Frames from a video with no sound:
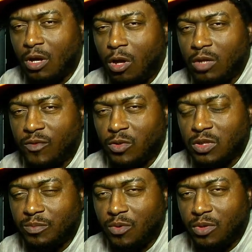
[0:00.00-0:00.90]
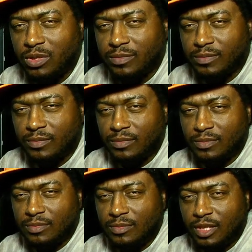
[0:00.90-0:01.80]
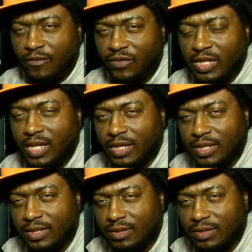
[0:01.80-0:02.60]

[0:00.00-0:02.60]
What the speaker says: all of your support, for nothing.